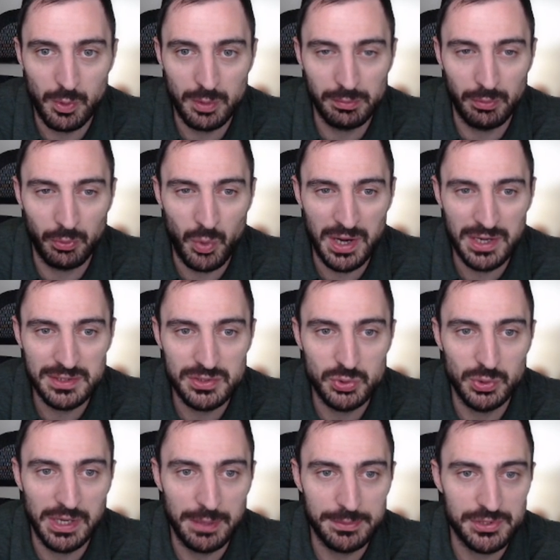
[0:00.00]
white to
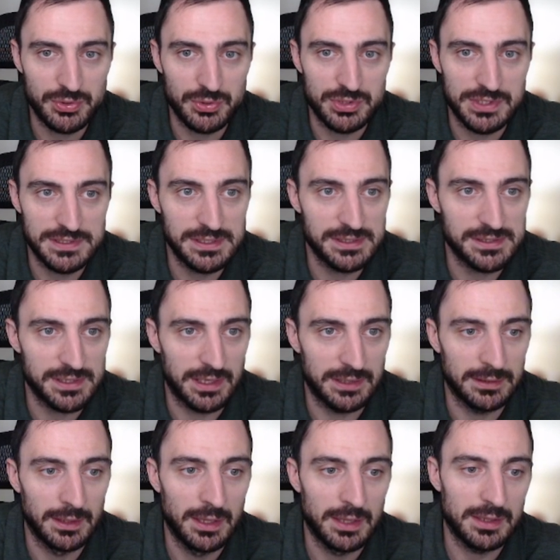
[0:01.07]
capture on g6 and
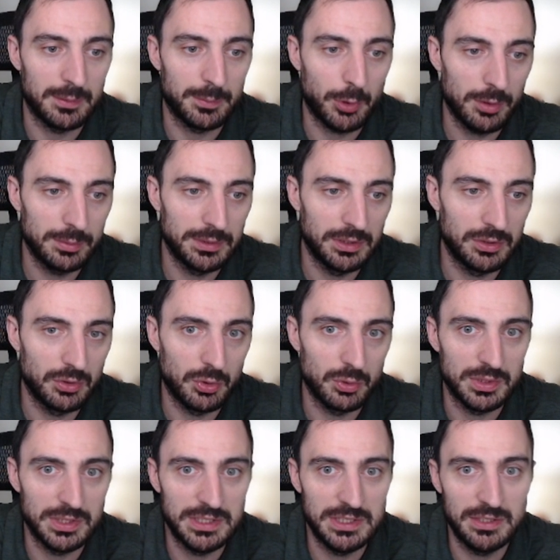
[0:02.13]
then probably go
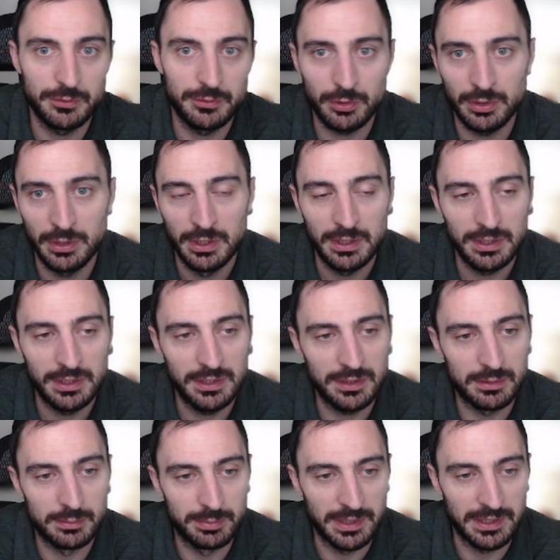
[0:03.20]
e4 here,
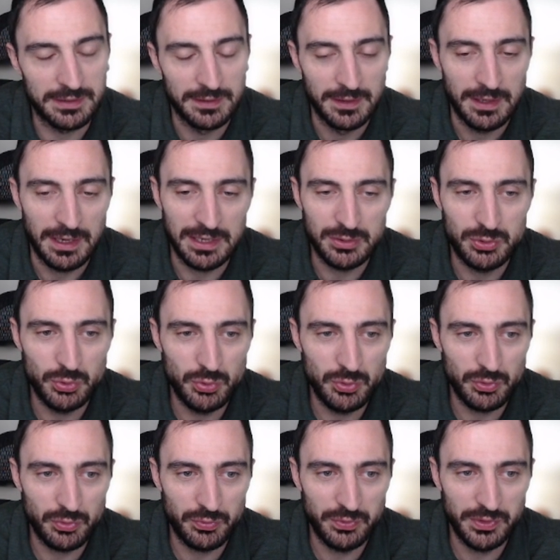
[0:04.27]
but I do
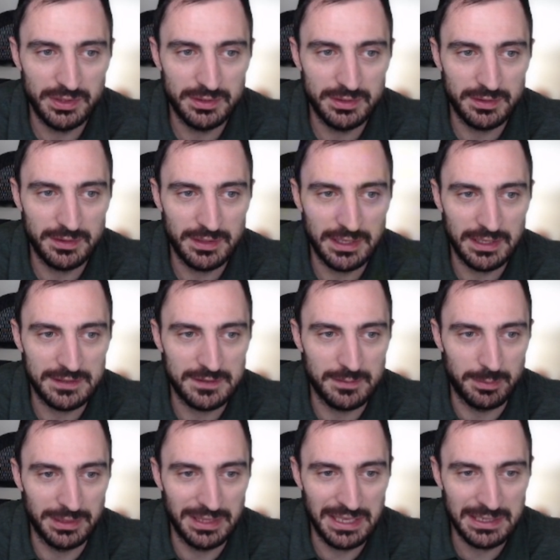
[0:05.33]
feel that
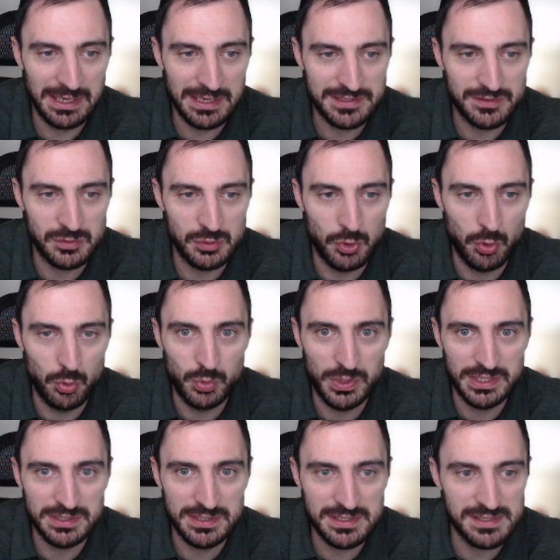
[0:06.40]
black has no
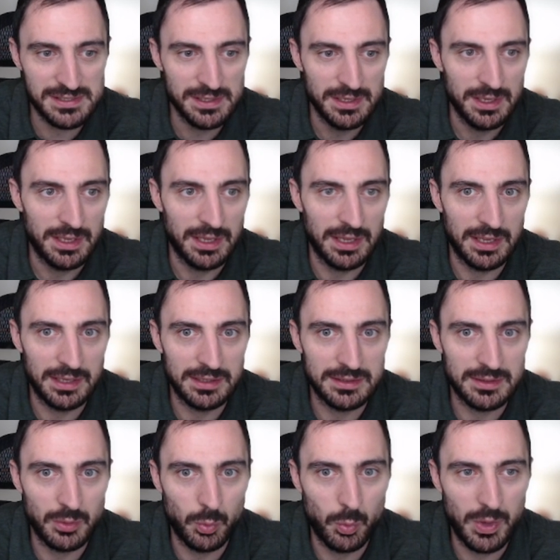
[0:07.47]
weakness, and
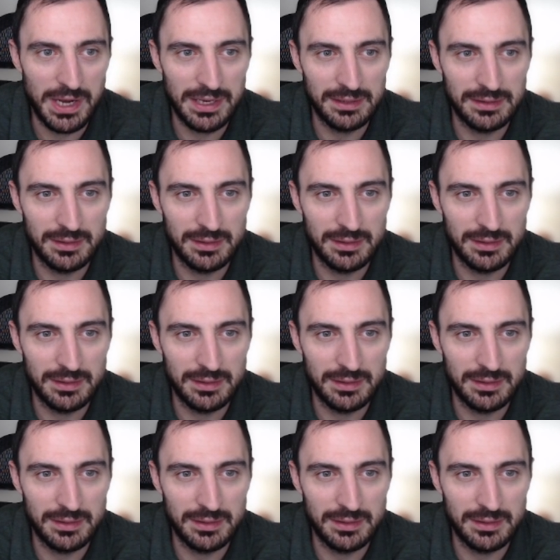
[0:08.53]
white